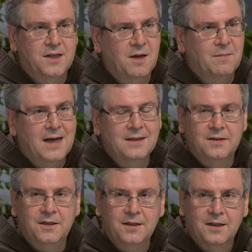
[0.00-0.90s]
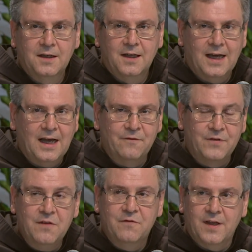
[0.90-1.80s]
a new
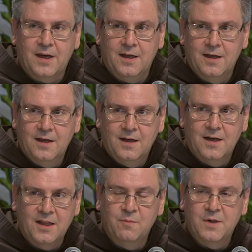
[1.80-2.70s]
indication, a new method